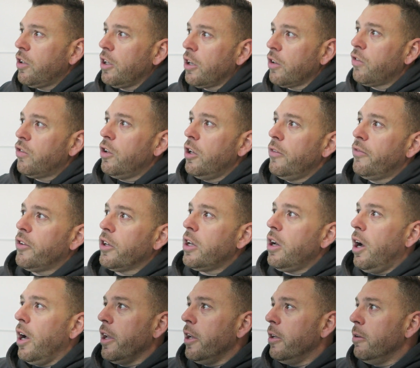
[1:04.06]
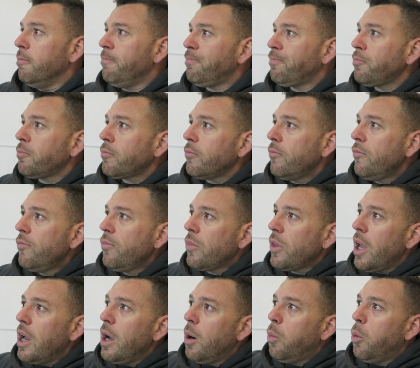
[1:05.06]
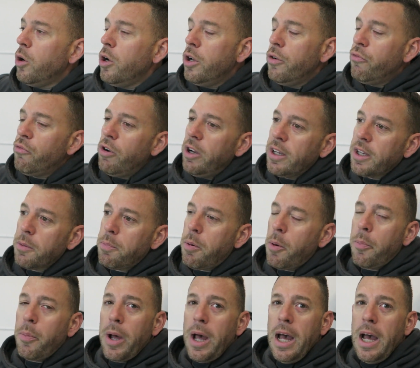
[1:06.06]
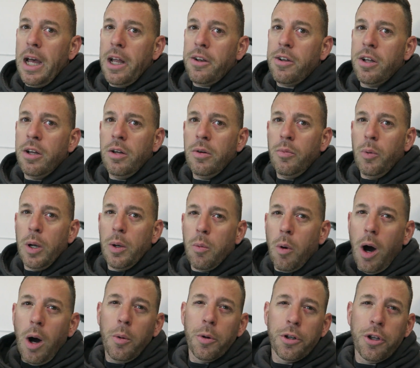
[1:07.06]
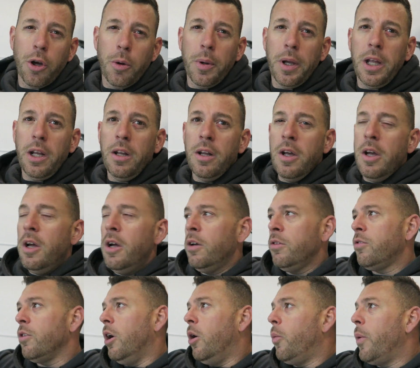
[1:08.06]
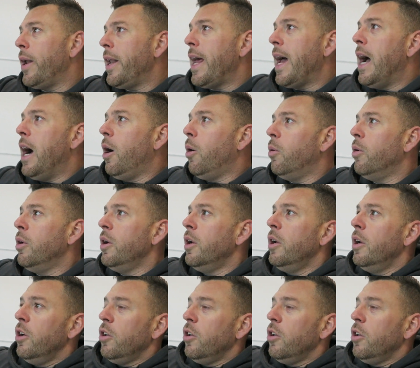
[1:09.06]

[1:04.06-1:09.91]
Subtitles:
I said, I served a client, I weren't really prepared with what I was doing, so I went out,